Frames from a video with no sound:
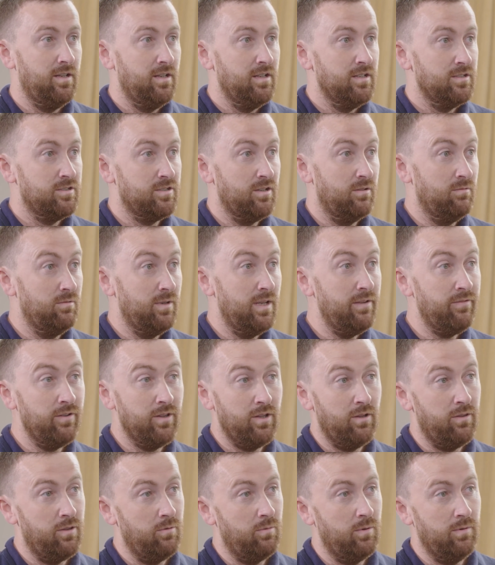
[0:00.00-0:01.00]
So even
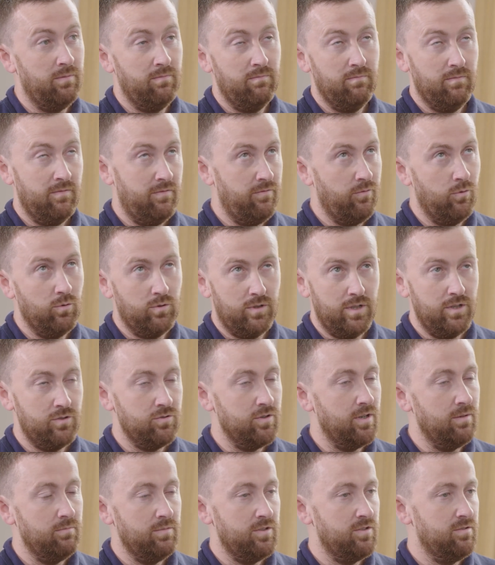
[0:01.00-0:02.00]
though there were 40
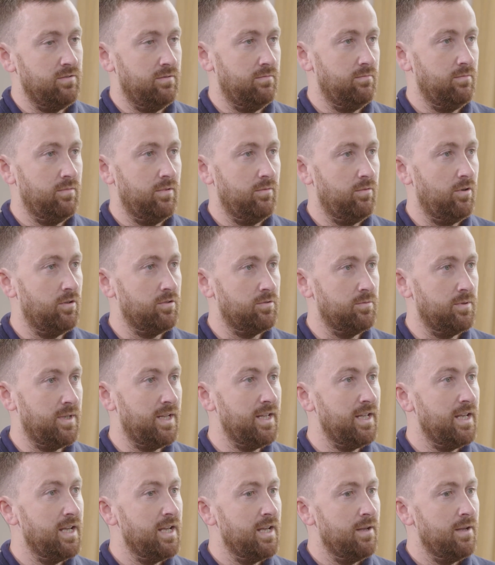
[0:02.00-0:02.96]
trips, approximately,